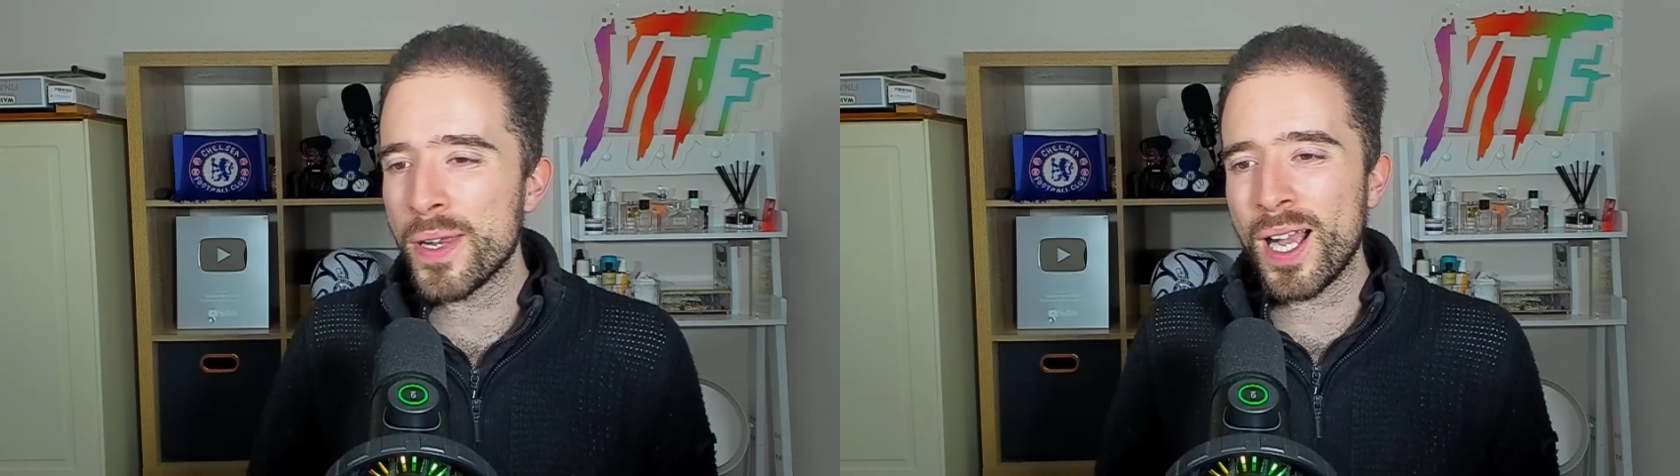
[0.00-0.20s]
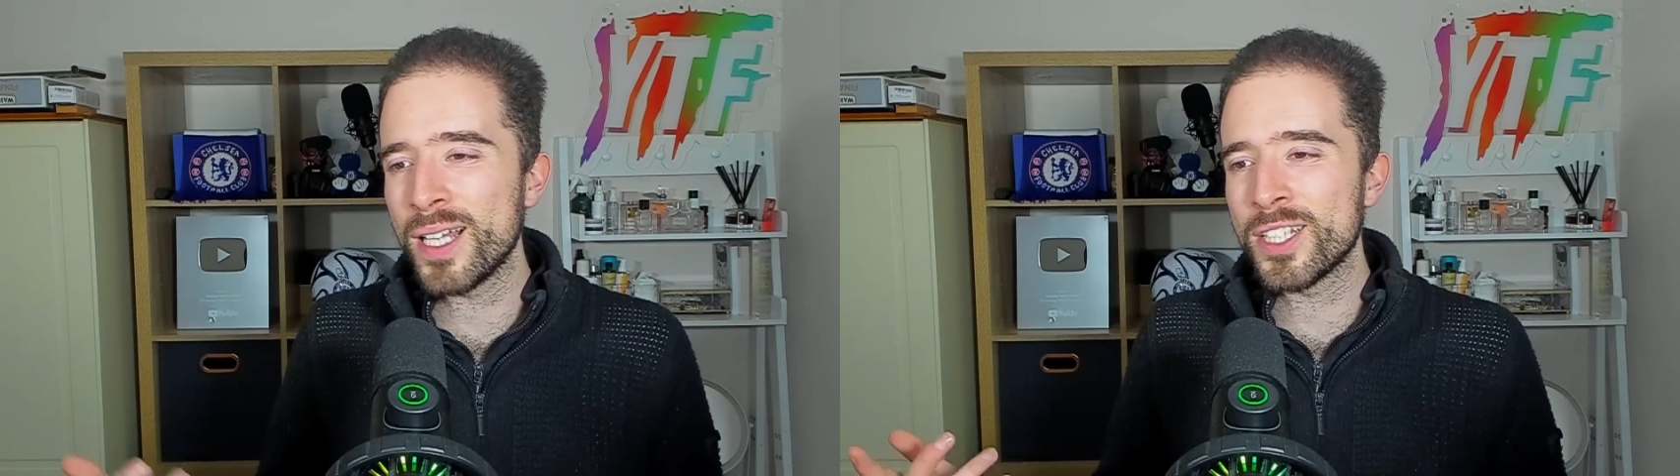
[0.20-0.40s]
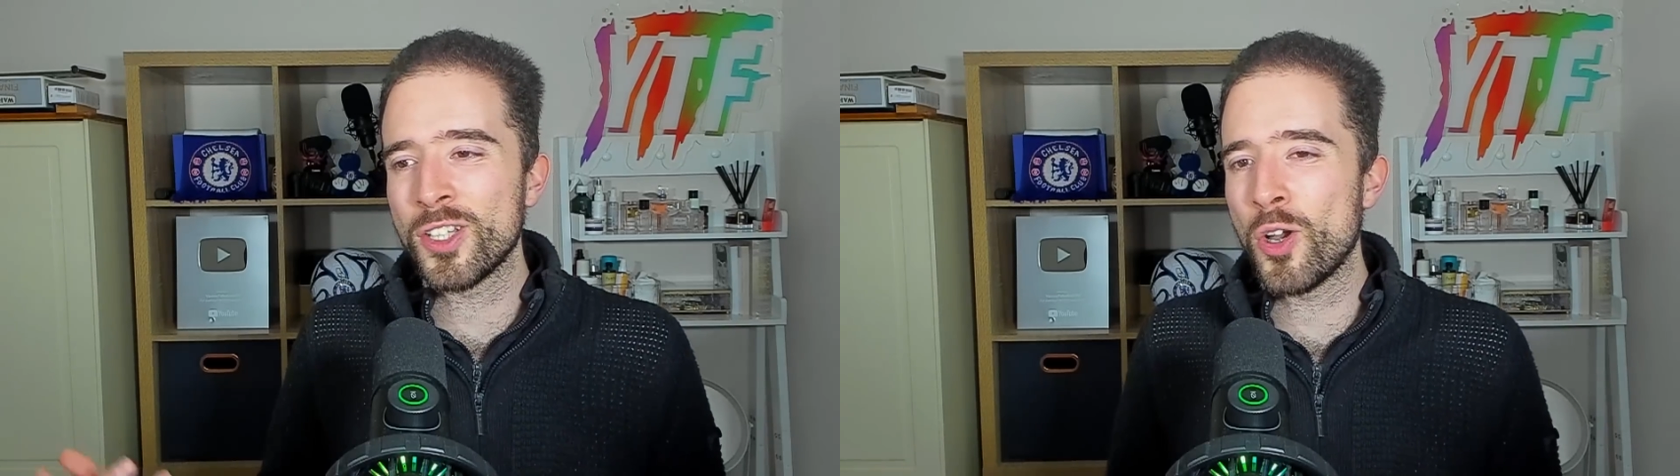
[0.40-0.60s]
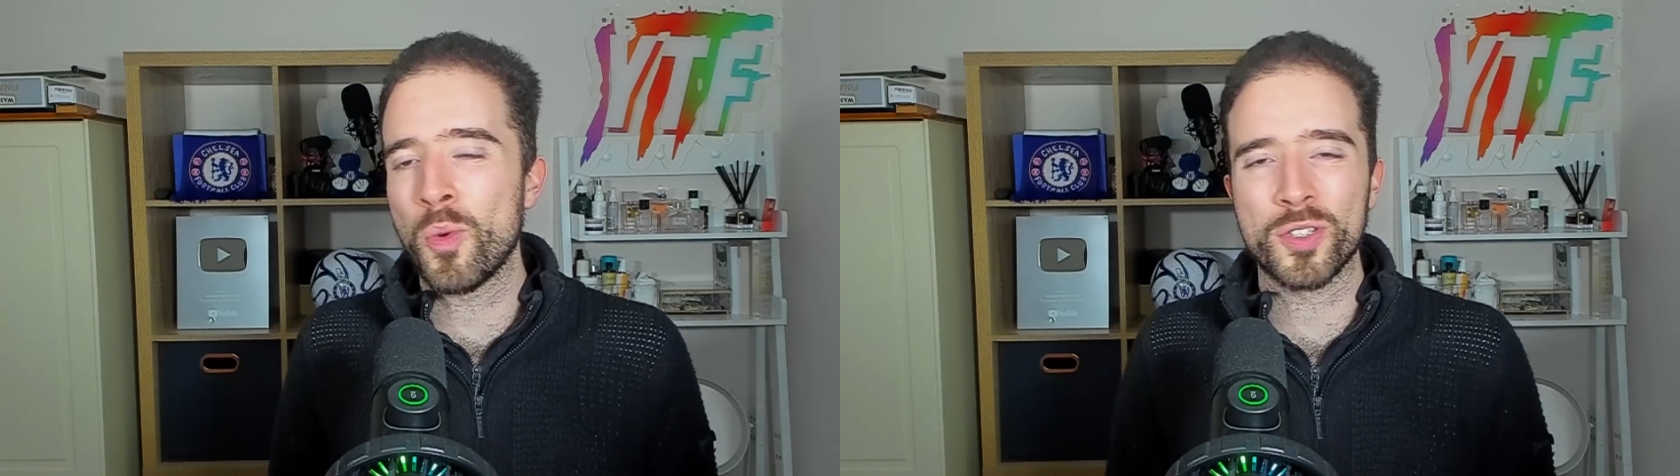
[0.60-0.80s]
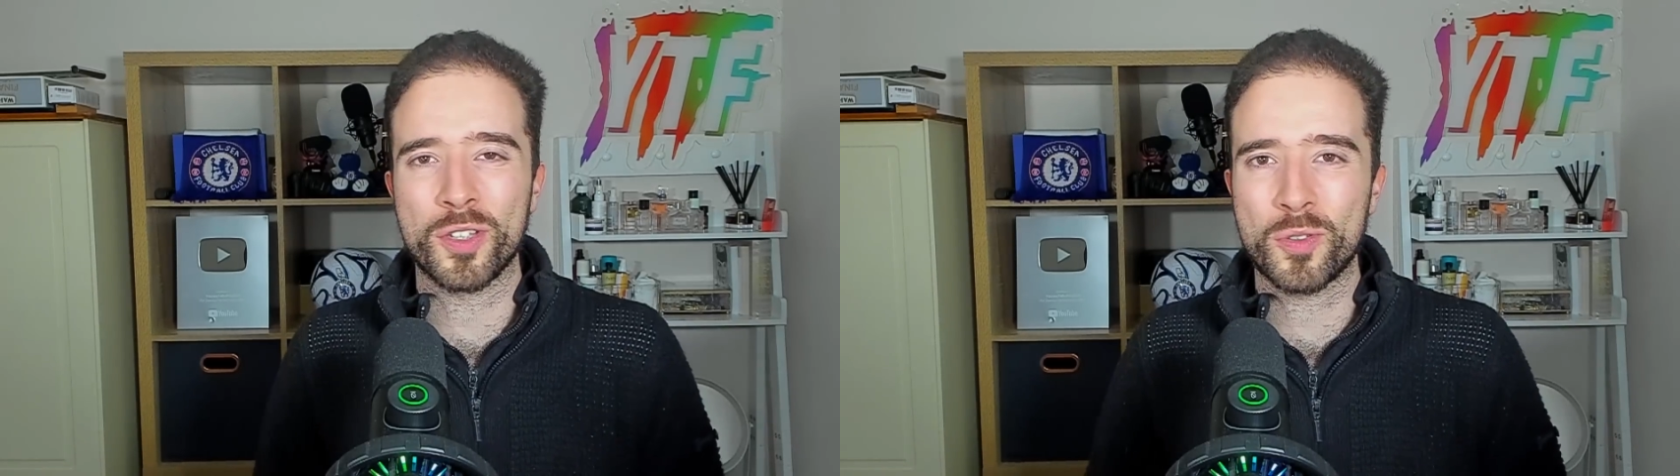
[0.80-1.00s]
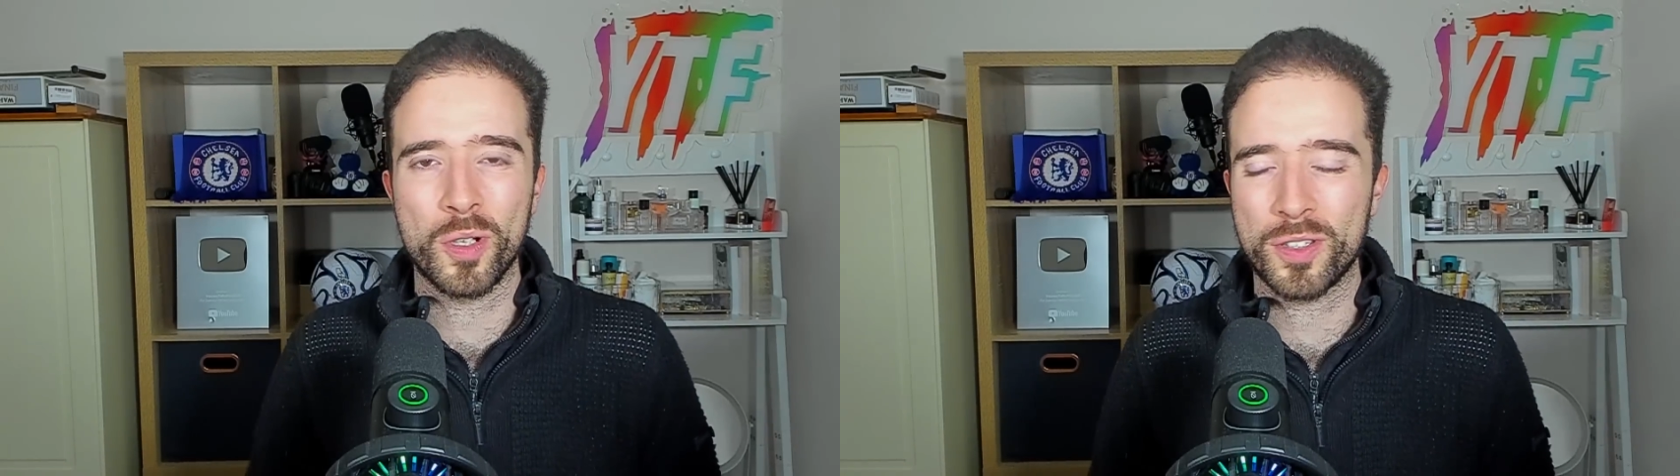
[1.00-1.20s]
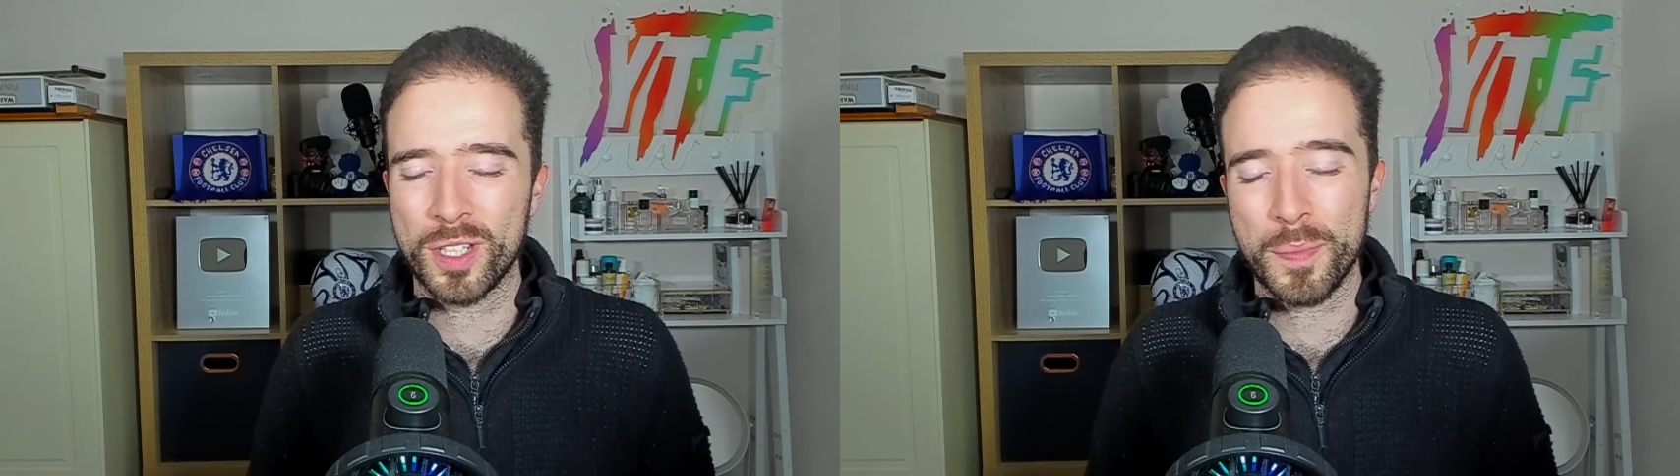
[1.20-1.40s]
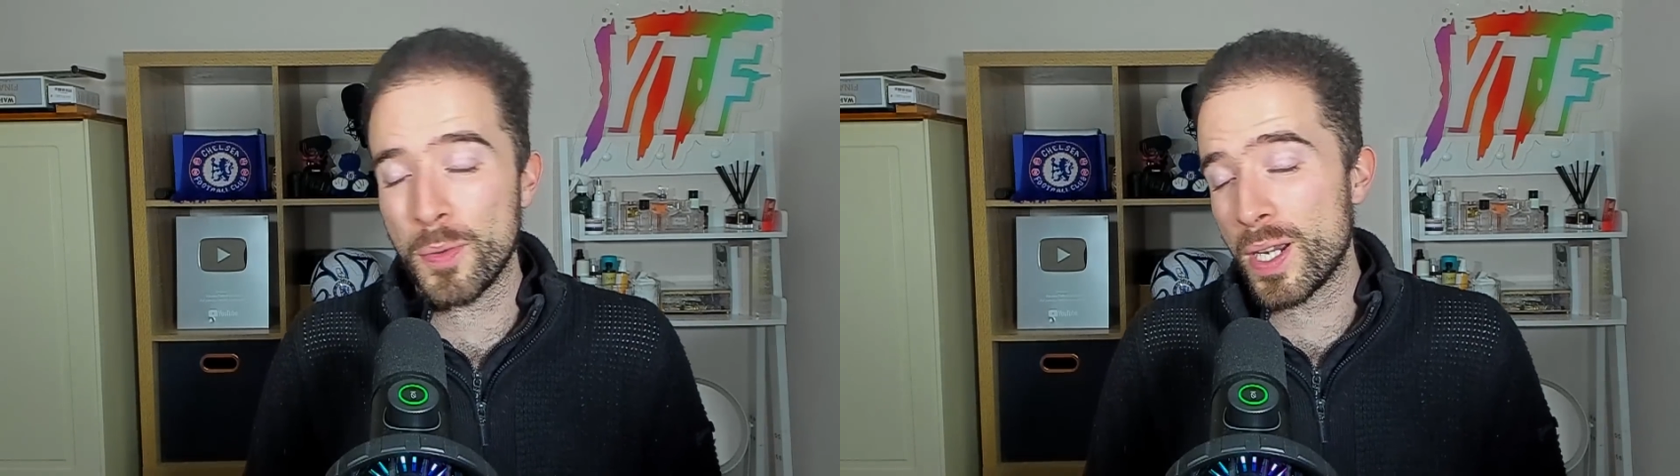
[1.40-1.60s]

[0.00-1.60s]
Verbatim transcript: We kind of know what the squad's going to be.